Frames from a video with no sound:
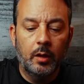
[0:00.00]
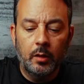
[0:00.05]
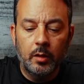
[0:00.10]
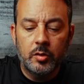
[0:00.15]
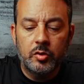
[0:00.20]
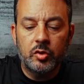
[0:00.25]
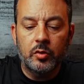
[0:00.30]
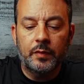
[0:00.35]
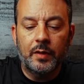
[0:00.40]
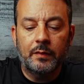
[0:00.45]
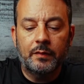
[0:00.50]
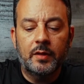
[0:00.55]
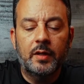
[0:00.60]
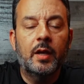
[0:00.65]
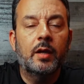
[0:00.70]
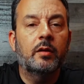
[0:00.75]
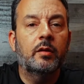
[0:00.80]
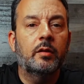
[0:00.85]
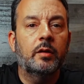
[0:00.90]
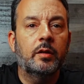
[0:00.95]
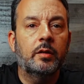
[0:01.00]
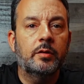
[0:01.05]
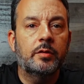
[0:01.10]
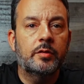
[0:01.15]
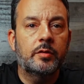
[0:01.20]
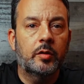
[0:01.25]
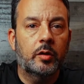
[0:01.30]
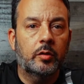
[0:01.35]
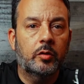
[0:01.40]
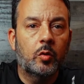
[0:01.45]
So if you have 10 of these,
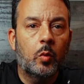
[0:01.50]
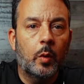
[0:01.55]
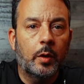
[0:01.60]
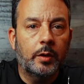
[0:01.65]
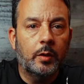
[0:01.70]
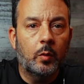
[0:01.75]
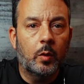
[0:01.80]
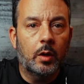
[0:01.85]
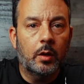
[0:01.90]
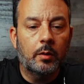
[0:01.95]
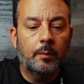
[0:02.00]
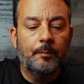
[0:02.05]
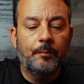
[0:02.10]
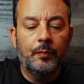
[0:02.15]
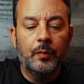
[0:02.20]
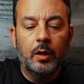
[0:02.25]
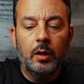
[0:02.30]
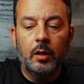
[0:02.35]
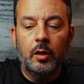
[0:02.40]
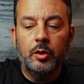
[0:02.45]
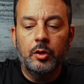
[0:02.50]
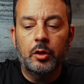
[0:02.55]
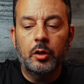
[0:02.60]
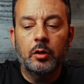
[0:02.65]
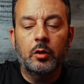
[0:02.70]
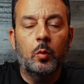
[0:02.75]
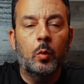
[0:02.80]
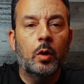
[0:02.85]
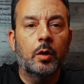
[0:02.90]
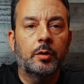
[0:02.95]
you're at 20 watt. You're gonna
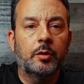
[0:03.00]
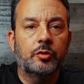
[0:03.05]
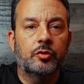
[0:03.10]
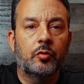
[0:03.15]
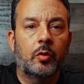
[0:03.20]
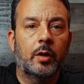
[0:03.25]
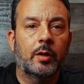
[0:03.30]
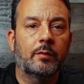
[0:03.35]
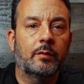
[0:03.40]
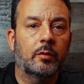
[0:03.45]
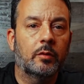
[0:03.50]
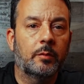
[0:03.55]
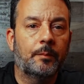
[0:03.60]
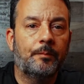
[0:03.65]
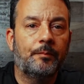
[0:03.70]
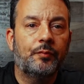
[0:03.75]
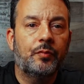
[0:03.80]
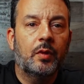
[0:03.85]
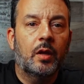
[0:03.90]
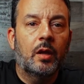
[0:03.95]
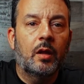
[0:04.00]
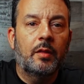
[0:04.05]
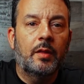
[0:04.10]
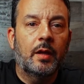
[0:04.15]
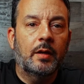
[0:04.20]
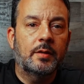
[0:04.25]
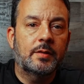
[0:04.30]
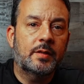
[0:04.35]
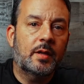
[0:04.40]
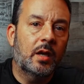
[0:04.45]
want a driver that
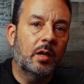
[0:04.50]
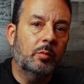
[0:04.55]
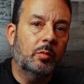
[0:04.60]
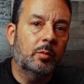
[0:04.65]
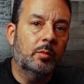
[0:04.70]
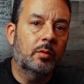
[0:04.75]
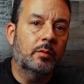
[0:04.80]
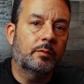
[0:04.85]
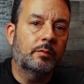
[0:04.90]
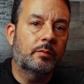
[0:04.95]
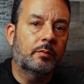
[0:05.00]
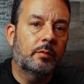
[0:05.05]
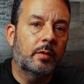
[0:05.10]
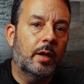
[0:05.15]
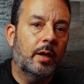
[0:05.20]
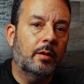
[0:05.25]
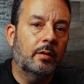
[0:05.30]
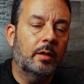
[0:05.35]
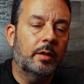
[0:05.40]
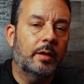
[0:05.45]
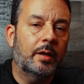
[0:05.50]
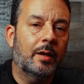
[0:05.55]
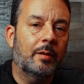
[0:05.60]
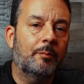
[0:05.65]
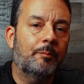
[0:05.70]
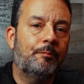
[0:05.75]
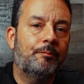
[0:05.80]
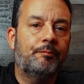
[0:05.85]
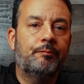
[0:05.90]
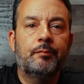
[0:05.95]
is capable of handling
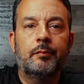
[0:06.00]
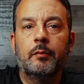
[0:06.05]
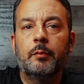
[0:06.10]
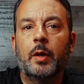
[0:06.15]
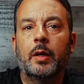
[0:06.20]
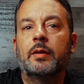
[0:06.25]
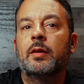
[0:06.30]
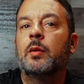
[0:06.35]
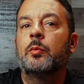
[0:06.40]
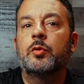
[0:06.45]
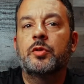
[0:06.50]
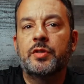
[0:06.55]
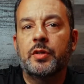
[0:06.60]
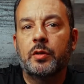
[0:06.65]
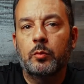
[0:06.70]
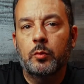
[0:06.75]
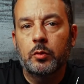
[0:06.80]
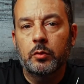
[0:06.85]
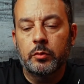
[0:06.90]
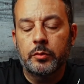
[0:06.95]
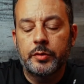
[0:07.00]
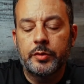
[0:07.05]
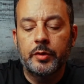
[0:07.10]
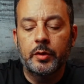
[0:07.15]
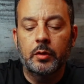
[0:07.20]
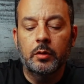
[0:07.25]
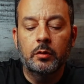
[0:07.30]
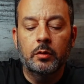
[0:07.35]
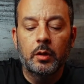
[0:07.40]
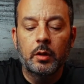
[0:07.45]
about 10% more.
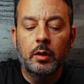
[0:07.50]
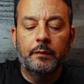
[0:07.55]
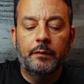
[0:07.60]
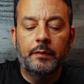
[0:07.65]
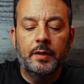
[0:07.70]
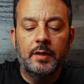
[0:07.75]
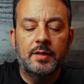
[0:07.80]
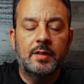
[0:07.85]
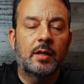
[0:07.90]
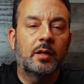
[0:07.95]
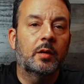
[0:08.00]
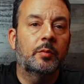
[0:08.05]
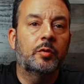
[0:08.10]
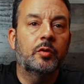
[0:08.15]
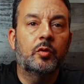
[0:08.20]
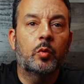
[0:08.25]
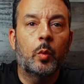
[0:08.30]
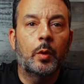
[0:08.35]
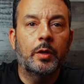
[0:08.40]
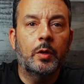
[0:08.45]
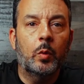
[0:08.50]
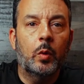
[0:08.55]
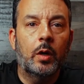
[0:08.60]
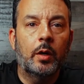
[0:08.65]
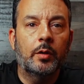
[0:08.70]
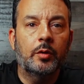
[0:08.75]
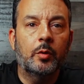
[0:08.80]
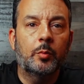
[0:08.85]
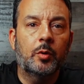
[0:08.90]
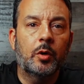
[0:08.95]
So if these add up to 20 watt,
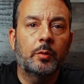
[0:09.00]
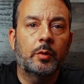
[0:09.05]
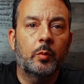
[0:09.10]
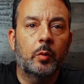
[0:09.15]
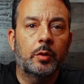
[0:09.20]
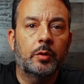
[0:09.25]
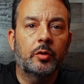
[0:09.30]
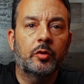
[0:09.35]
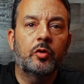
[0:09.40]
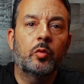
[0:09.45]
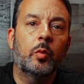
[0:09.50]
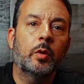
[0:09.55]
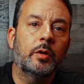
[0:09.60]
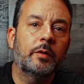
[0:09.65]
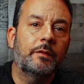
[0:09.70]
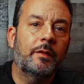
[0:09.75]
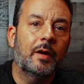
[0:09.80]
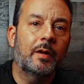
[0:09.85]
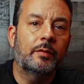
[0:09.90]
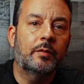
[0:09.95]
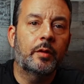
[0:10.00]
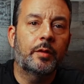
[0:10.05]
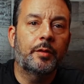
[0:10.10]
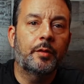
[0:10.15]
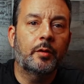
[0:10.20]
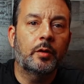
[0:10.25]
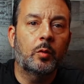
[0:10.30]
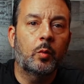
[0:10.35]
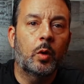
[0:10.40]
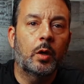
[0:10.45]
you probably want a 25 to
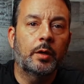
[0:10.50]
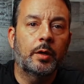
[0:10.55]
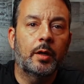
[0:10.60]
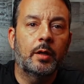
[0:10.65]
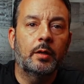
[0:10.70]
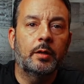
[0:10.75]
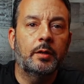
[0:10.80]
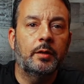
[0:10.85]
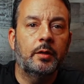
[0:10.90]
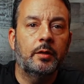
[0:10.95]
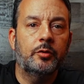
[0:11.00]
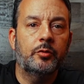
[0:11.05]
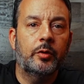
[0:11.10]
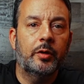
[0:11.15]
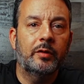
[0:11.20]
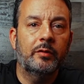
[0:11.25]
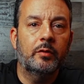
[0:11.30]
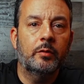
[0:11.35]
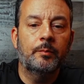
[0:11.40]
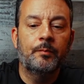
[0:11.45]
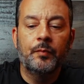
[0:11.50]
30 watt LED driver.